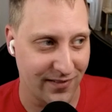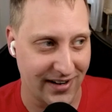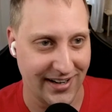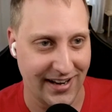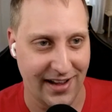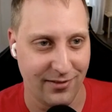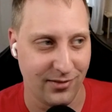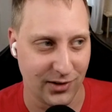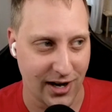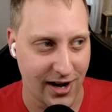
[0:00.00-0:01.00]
I didn't have
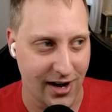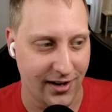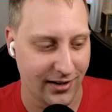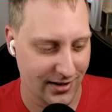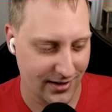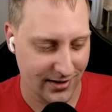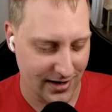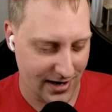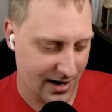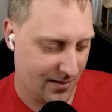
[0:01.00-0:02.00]
uh,
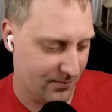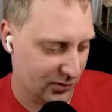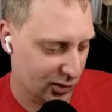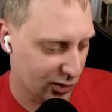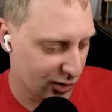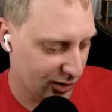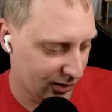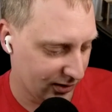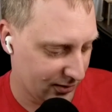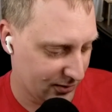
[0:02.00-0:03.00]
uh,
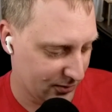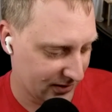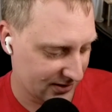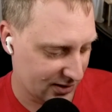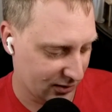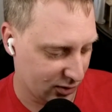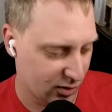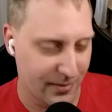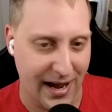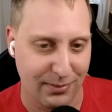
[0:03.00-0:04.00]
Google. What is it called? Google
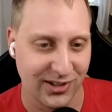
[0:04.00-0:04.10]
Maps.